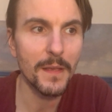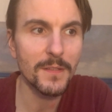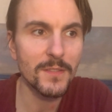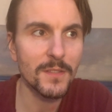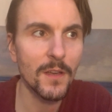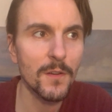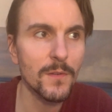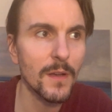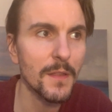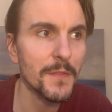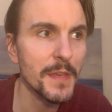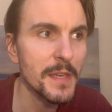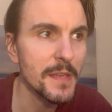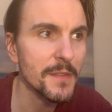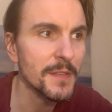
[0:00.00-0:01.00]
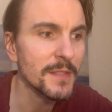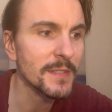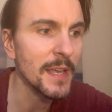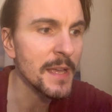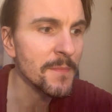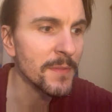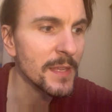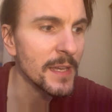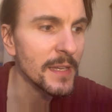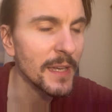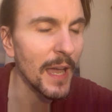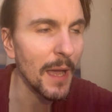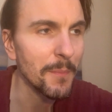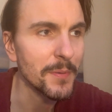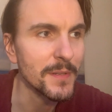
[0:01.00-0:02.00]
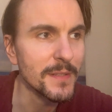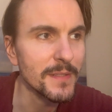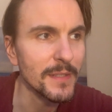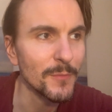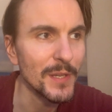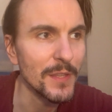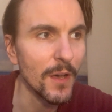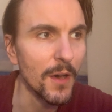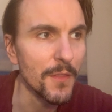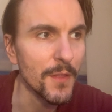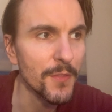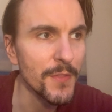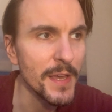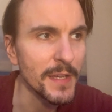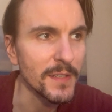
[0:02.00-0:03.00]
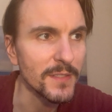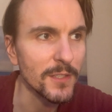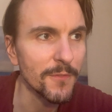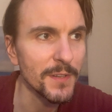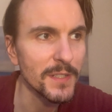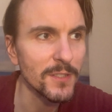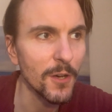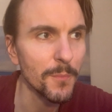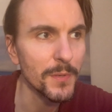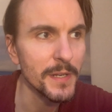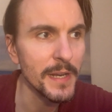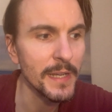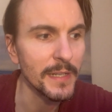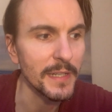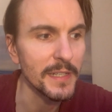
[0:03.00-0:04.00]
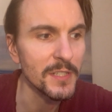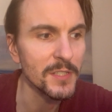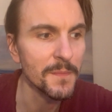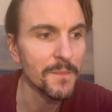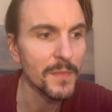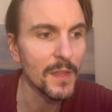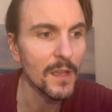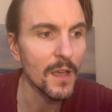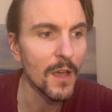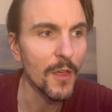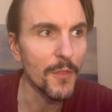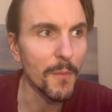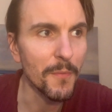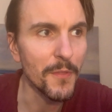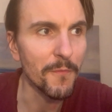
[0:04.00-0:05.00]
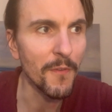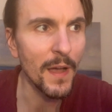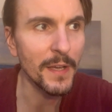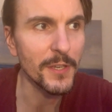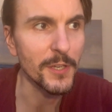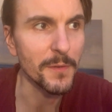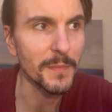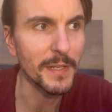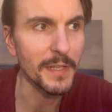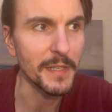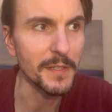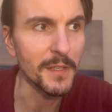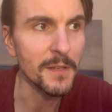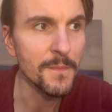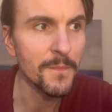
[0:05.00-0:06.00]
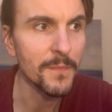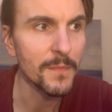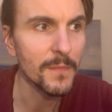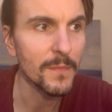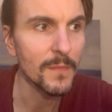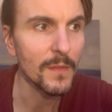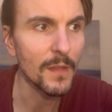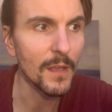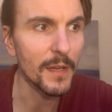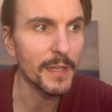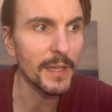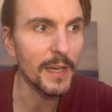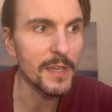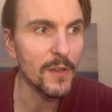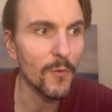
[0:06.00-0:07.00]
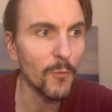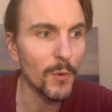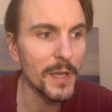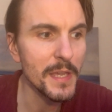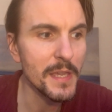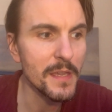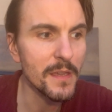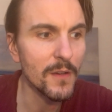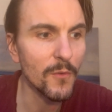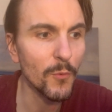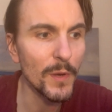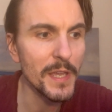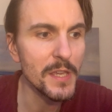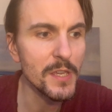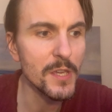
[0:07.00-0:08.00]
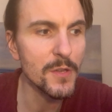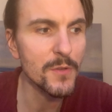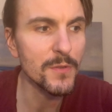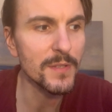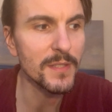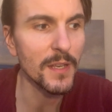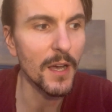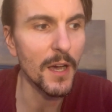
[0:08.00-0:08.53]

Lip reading: So the same thing happens with other things. So for example, in English, the vacuum cleaner, okay, we will